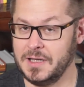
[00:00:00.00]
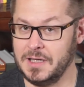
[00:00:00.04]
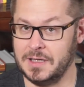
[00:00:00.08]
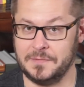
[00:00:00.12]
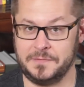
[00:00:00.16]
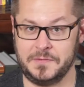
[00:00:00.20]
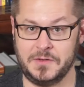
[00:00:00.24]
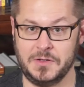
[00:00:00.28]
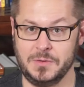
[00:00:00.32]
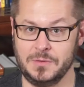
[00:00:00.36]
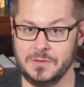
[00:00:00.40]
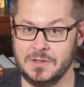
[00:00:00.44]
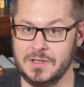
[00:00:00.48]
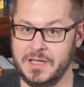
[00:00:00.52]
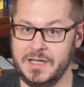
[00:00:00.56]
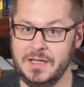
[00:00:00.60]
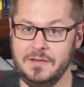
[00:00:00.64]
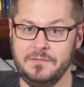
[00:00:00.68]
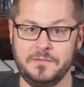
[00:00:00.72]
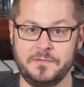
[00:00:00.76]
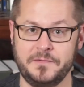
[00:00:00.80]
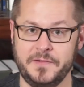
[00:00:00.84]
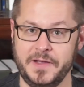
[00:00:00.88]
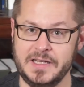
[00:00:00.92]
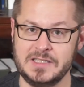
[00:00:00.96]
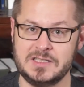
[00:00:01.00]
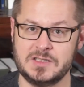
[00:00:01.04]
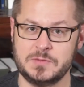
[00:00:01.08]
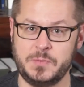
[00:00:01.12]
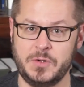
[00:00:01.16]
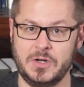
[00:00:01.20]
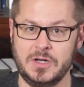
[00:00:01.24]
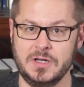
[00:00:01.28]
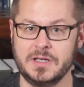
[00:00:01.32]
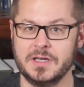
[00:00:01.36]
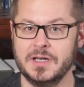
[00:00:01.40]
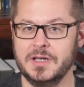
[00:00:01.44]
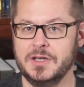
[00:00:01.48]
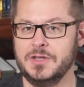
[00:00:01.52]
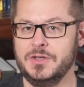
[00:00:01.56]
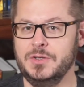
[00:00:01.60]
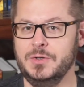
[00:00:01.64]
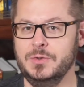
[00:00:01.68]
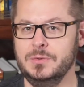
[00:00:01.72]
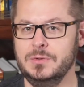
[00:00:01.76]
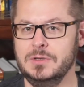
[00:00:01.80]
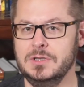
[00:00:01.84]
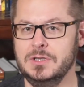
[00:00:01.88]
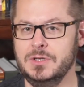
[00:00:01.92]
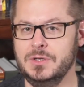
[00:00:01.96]
If you leave Facebook,
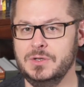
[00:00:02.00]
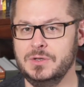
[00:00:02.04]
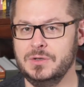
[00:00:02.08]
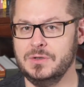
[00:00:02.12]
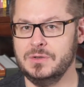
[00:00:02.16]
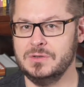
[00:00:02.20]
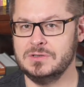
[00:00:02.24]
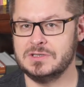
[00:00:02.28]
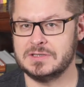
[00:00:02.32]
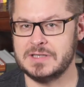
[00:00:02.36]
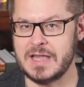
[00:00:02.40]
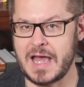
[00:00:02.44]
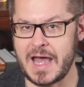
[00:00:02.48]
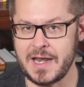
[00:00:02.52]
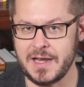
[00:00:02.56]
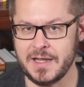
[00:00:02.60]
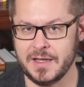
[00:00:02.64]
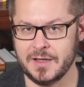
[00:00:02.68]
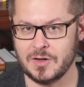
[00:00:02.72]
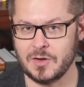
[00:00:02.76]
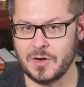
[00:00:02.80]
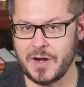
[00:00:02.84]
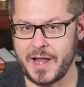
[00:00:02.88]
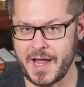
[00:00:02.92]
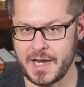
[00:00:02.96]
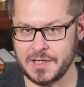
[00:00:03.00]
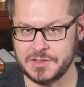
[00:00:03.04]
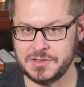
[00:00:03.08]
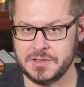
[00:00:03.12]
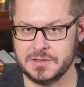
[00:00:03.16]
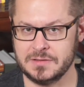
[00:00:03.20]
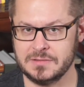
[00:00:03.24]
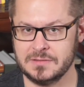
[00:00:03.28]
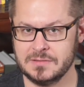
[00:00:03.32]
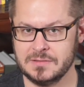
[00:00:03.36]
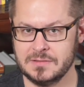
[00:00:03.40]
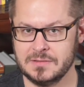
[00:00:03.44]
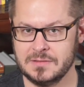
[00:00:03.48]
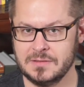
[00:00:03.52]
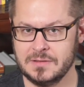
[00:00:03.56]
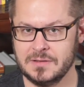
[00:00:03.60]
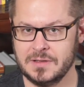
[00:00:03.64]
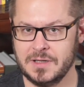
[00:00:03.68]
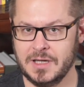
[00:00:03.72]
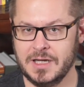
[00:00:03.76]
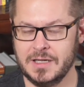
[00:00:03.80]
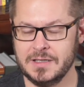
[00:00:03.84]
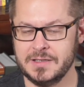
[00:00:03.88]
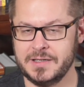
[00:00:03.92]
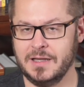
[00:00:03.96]
you lose that interaction.
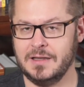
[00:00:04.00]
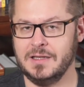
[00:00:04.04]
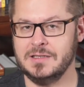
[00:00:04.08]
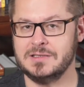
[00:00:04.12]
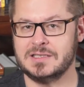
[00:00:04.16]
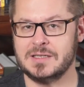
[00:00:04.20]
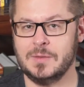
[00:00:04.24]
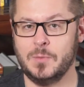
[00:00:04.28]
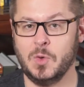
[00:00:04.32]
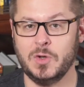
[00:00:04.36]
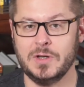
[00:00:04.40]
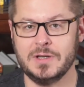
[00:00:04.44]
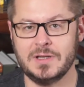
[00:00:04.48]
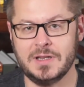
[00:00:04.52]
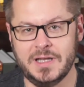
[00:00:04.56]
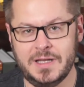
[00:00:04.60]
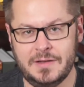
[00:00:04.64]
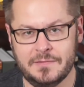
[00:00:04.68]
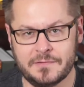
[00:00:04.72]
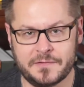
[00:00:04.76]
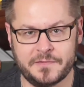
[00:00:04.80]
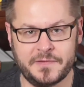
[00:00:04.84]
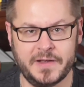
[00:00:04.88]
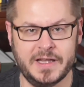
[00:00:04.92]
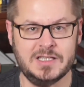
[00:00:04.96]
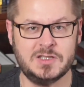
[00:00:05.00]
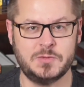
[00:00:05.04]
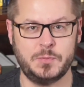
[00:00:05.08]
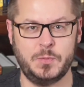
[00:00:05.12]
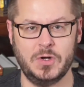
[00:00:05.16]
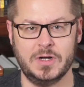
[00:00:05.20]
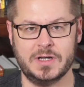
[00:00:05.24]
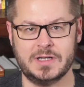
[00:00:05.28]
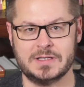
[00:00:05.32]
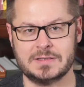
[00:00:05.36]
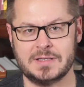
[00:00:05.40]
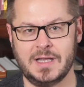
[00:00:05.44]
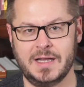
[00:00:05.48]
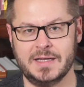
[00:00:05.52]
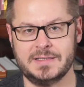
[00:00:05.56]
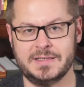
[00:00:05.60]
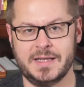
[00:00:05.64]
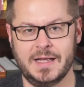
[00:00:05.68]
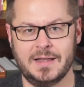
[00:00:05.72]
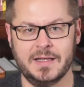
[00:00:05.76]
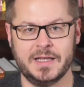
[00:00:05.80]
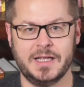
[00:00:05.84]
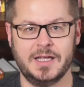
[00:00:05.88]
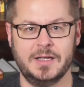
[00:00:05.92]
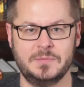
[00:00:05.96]
Telling someone to leave Facebook is like
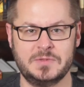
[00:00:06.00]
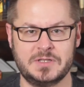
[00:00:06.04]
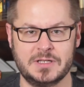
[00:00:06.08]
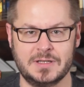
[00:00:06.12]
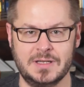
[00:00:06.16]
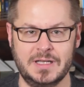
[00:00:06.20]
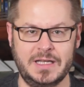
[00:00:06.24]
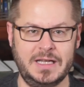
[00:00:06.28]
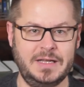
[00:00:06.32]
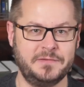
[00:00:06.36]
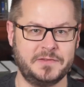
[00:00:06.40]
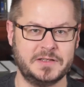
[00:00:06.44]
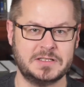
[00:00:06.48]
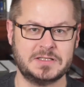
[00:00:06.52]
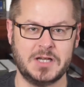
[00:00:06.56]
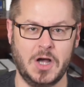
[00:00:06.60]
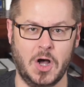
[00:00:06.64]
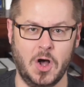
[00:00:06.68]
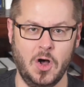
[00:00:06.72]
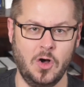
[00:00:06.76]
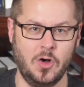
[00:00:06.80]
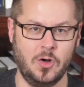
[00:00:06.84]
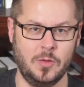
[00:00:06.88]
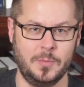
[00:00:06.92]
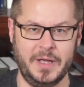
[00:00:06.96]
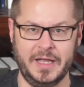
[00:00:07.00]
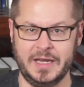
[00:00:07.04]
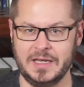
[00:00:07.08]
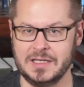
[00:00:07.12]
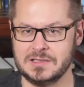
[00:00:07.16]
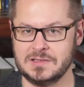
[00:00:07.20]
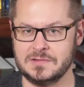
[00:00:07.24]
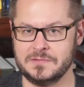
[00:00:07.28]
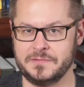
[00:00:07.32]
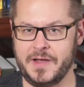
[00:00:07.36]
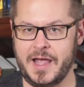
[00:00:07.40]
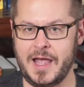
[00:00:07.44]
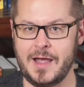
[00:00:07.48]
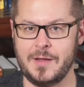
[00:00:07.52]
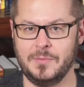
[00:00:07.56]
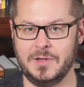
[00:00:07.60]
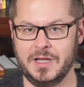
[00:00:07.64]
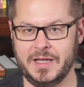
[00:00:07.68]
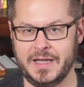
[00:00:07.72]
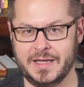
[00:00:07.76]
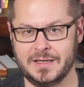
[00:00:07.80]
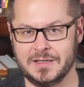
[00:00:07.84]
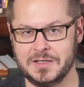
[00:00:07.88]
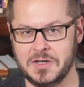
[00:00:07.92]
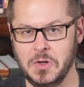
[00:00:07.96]
telling him to leave his home and his
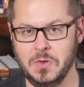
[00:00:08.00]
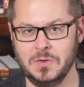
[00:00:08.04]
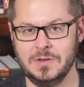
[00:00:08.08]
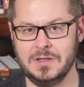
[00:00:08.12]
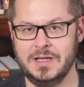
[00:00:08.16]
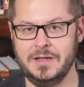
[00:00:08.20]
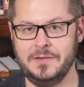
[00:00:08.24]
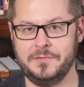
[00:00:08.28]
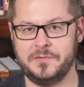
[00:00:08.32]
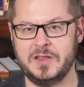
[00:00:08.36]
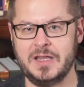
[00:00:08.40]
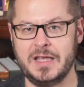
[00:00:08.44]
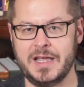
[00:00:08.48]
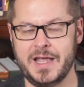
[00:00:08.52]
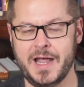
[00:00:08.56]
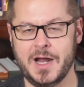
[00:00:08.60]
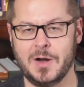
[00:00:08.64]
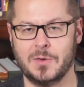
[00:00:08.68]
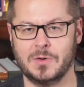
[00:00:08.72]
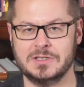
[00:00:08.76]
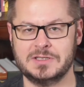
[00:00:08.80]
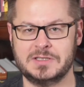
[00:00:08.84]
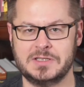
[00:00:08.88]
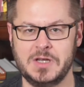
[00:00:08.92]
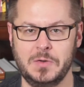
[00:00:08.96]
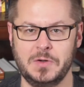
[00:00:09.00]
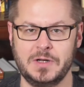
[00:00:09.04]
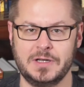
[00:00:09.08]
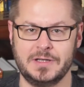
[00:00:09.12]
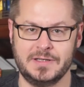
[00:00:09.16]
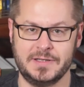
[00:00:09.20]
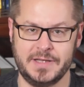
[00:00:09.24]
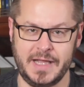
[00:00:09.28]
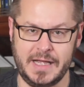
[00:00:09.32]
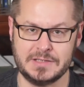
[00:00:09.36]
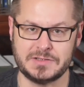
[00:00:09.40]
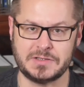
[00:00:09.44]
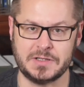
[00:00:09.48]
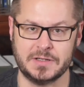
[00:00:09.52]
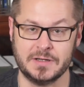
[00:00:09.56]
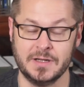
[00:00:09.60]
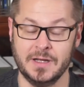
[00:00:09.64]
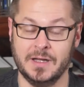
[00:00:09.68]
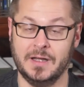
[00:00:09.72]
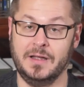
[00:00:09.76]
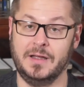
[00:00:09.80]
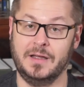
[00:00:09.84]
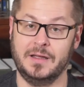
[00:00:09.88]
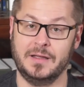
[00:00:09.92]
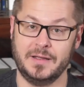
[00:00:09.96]
family and go live in the Arizona desert.
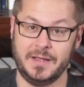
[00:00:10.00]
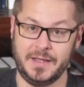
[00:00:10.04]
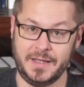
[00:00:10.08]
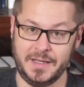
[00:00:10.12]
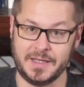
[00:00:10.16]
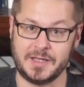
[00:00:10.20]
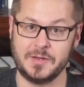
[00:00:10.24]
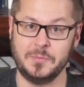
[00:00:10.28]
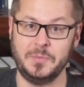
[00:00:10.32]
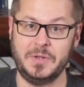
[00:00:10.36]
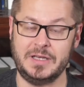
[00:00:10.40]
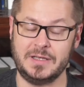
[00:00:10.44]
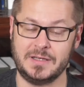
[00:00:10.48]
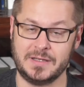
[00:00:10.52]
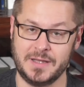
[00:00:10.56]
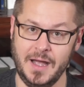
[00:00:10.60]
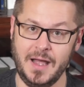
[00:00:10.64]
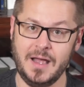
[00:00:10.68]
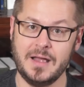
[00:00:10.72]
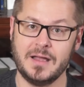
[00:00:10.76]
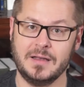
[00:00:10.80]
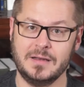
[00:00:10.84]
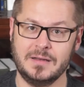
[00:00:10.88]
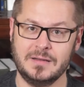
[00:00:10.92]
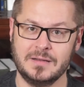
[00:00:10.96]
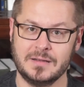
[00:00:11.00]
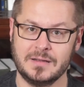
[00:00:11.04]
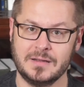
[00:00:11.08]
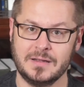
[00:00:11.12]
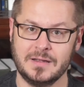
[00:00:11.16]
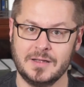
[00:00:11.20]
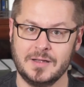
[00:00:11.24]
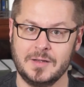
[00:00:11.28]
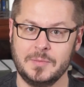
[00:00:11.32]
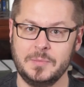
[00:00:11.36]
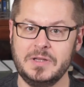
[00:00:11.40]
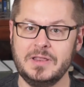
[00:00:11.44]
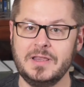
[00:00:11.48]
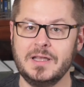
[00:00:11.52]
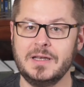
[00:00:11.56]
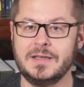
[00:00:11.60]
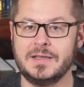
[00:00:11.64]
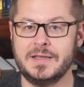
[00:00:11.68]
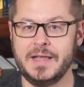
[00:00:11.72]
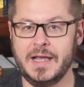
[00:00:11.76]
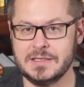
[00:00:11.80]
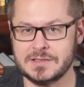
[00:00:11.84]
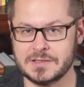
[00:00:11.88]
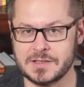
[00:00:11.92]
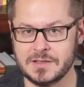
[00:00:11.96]
It can be done, but the
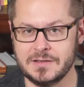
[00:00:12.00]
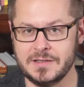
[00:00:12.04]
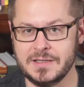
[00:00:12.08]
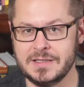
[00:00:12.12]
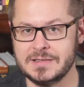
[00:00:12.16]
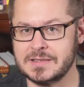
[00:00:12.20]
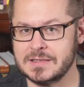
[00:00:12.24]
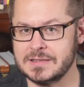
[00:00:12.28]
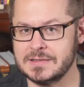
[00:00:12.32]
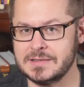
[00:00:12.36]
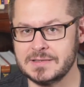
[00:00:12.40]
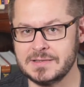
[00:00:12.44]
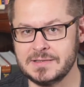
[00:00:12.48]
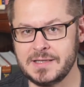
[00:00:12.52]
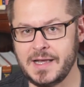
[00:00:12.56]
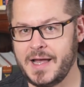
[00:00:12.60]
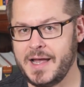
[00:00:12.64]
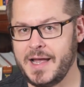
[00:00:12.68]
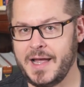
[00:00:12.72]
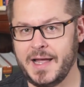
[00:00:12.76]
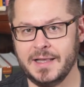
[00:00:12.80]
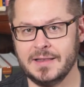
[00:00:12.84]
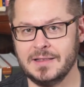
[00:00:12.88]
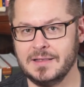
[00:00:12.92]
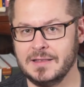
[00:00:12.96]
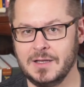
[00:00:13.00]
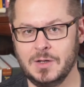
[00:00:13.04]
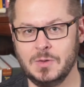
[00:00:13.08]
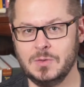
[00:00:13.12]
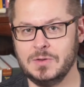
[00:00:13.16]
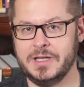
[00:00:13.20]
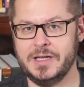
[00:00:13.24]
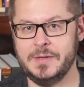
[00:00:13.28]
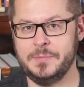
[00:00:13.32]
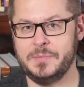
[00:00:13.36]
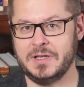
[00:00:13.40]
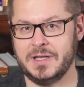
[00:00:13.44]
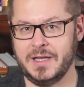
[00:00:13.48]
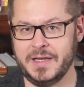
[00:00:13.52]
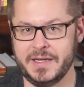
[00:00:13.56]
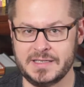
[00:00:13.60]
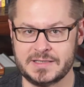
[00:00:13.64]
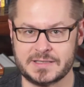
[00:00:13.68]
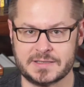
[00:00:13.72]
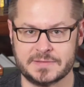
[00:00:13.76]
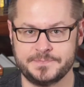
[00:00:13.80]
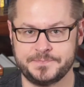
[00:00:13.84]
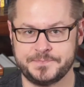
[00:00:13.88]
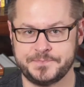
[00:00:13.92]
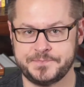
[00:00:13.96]
desert is a sad, lonely
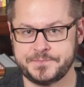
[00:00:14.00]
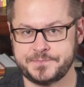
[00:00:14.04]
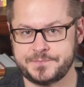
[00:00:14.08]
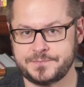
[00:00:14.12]
place.